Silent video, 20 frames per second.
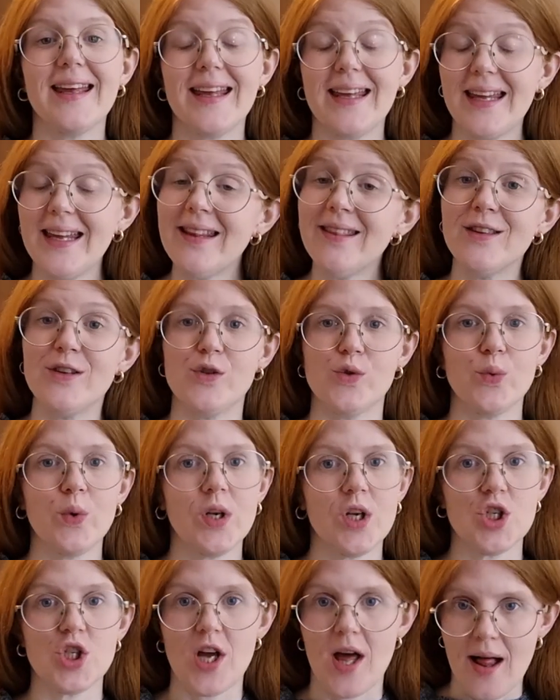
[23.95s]
In the
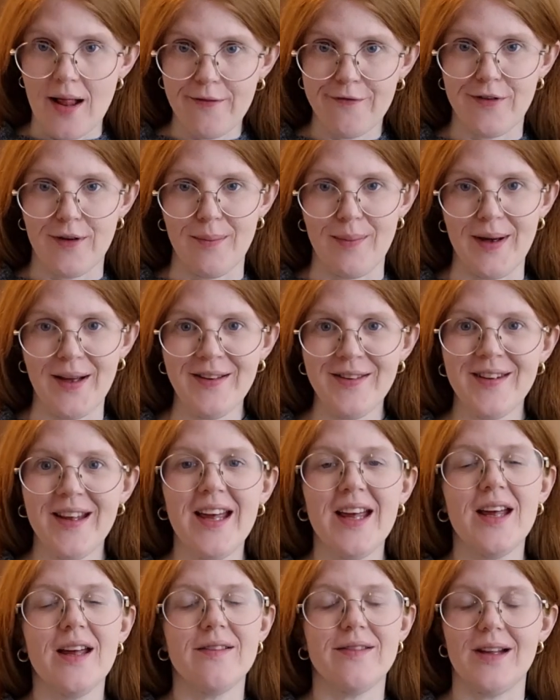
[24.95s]
Swedish alphabet,
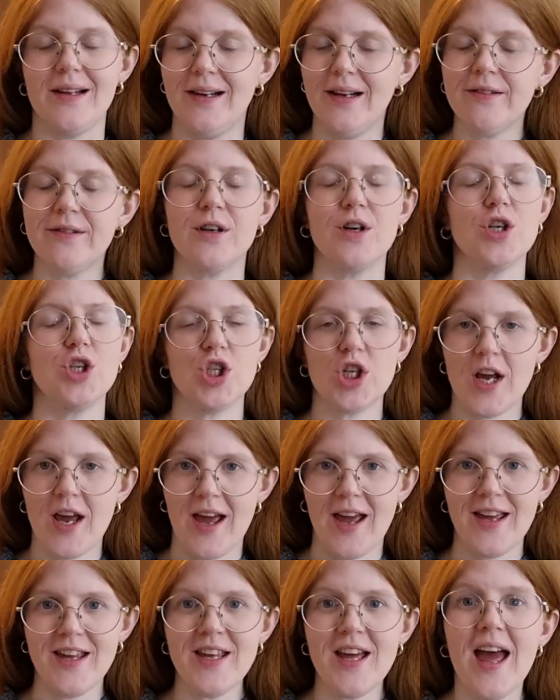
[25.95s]
the letter
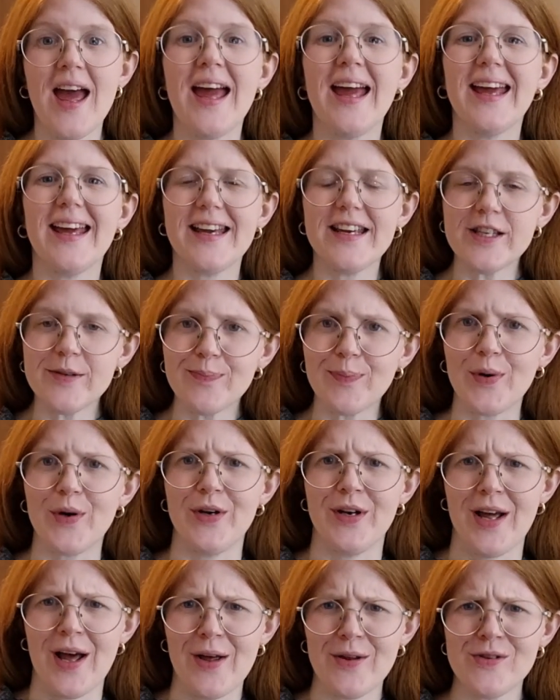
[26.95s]
J is
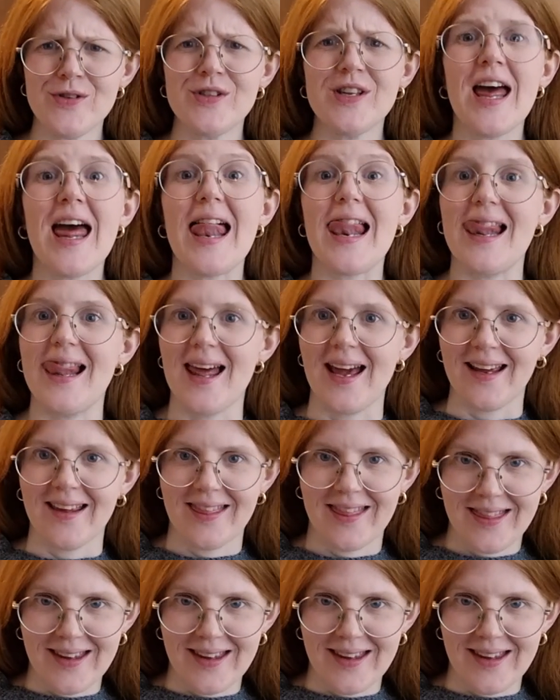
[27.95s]
pronounced like